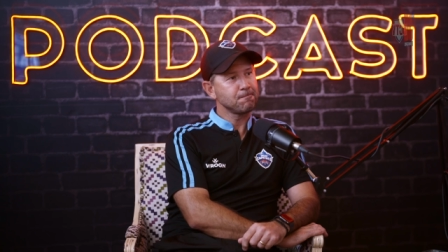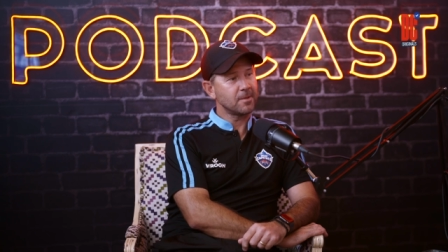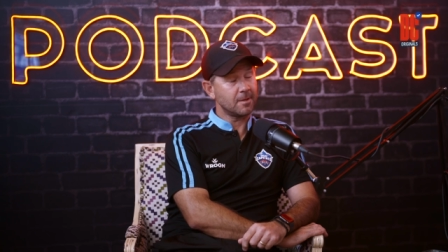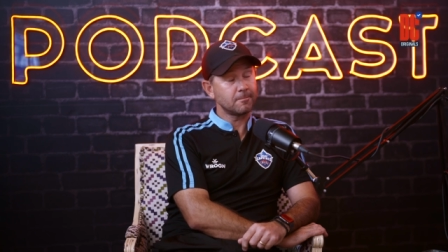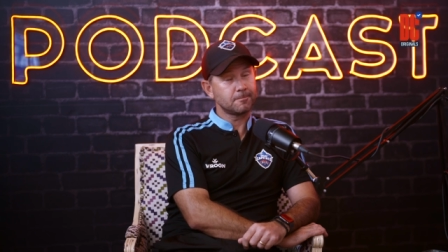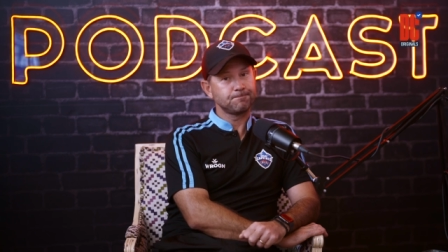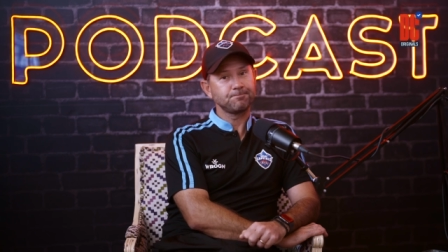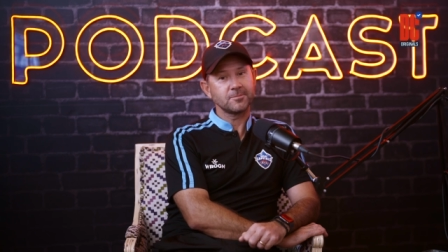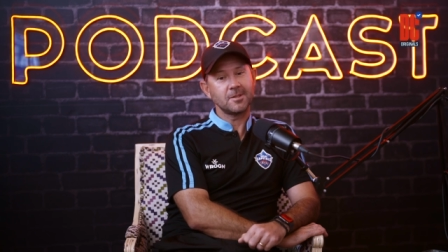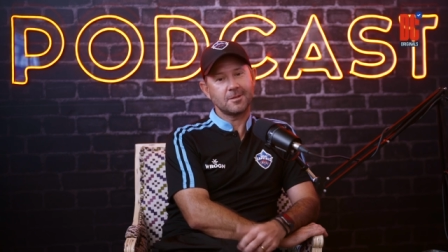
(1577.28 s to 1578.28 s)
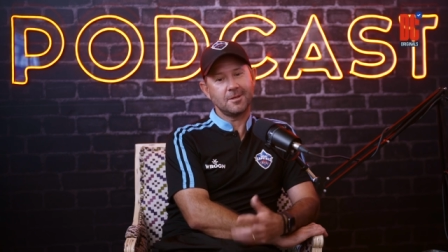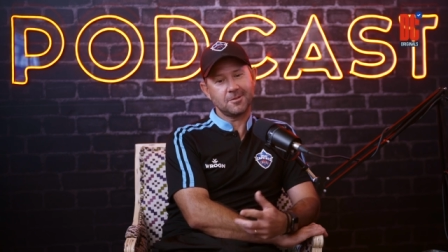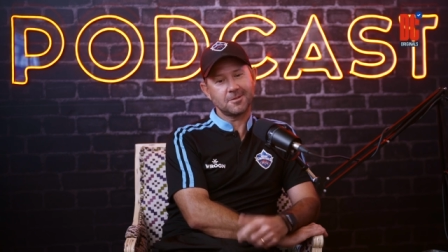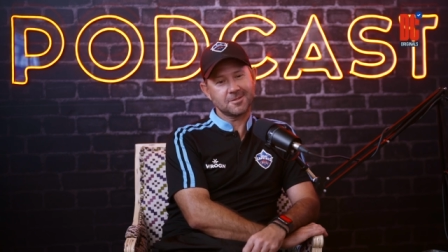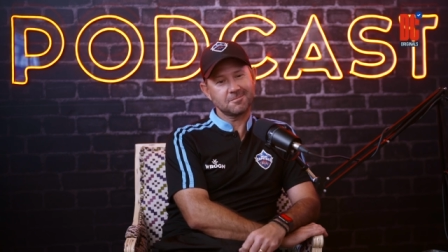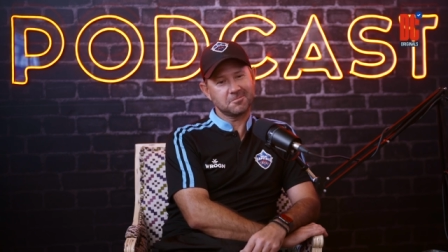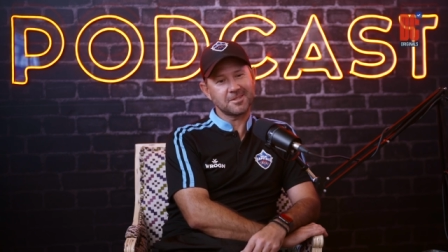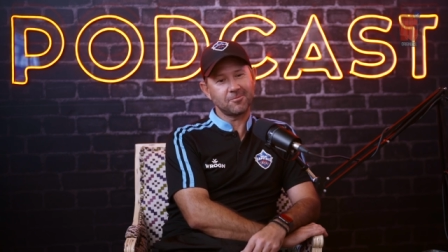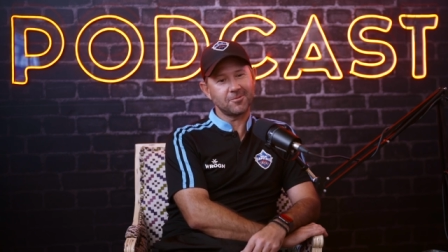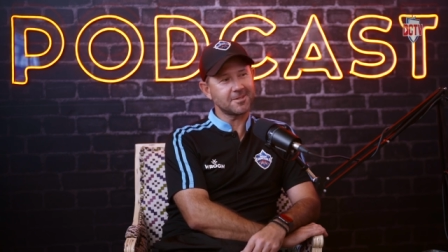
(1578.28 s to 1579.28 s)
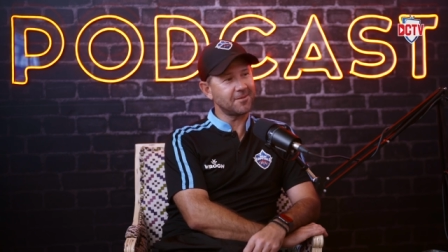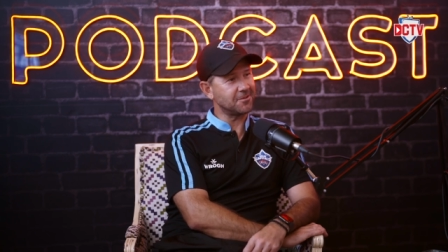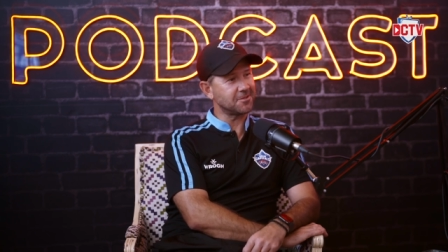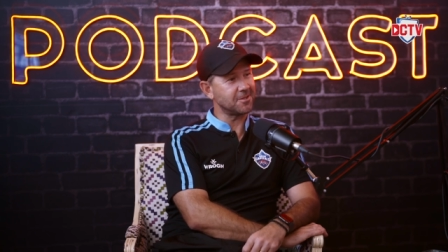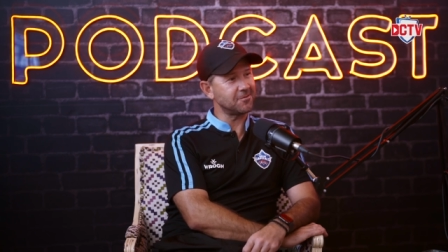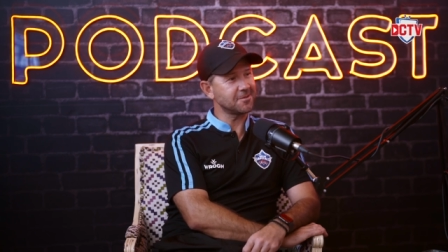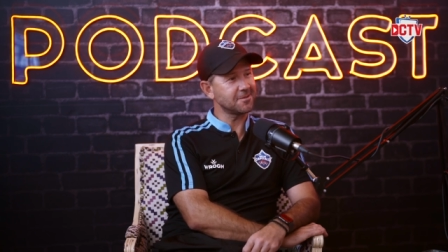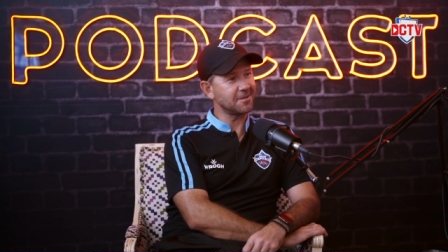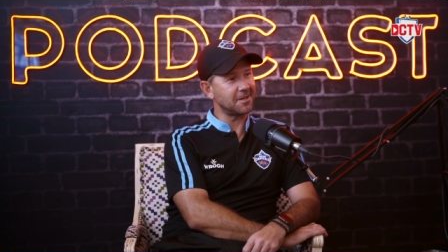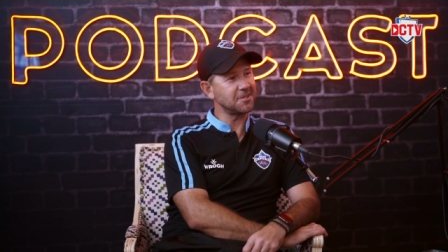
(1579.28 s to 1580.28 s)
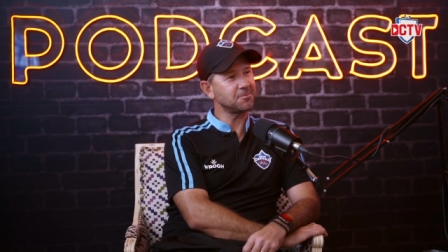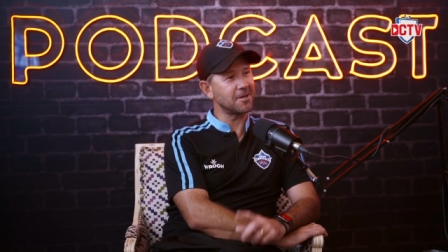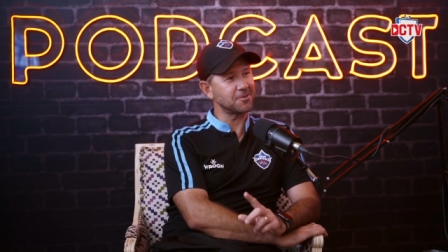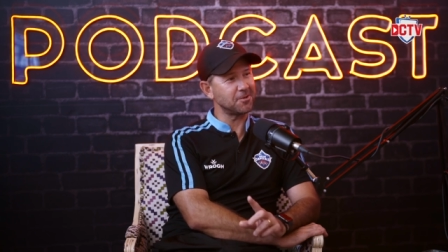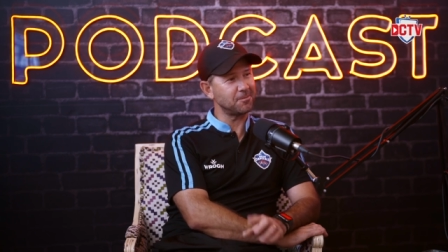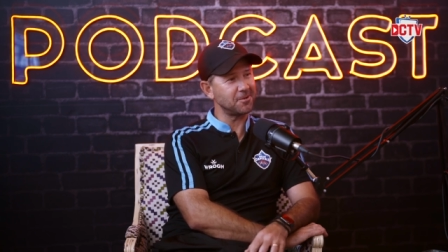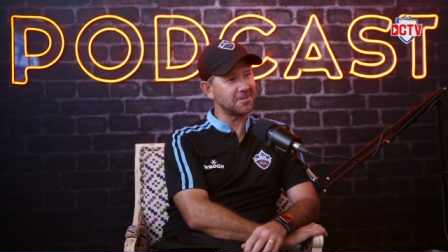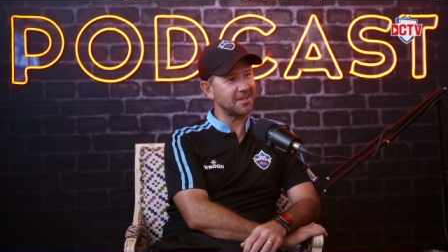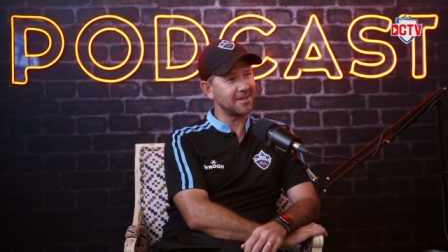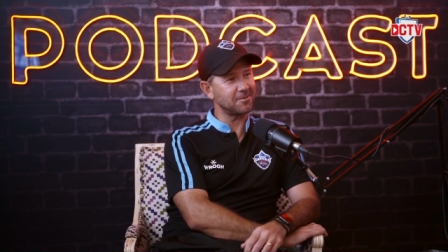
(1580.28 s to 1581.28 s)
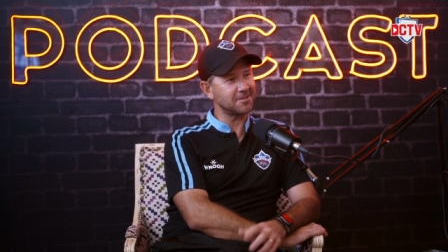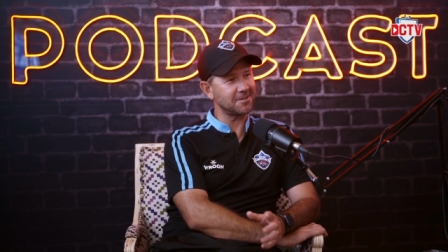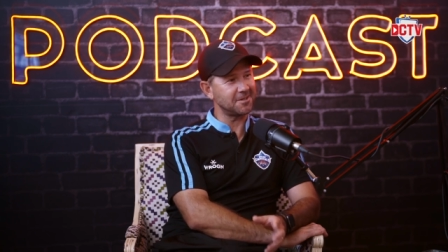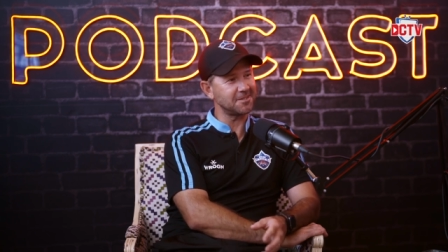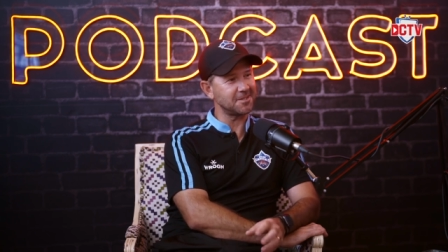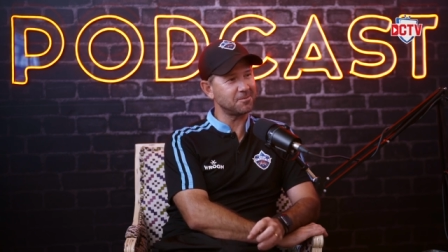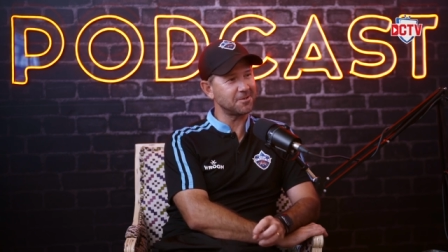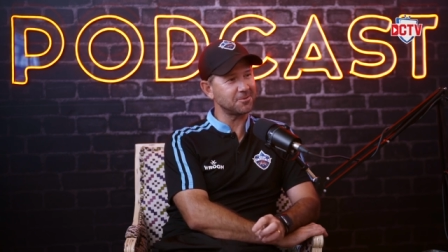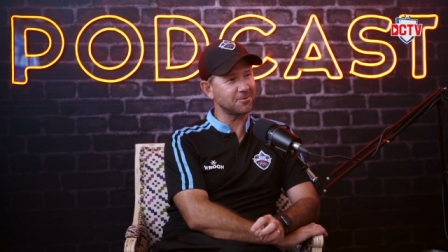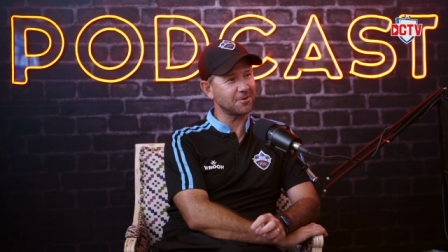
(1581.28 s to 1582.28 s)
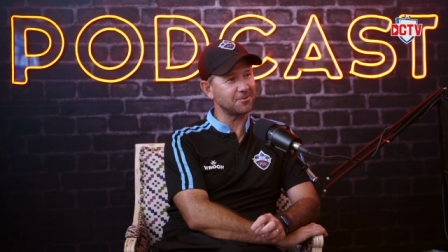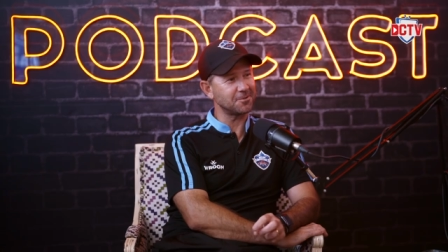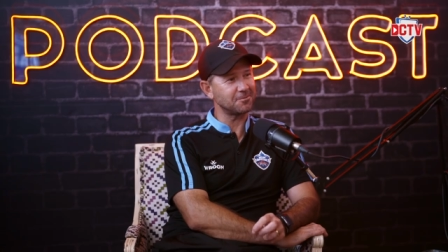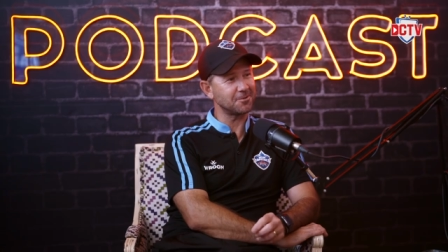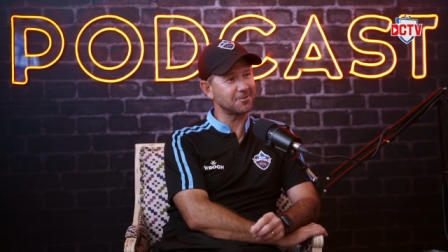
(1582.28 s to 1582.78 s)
Yep. that's some of us have to service, and Ishwar's already put his hand up and said that he's his personal coach as well.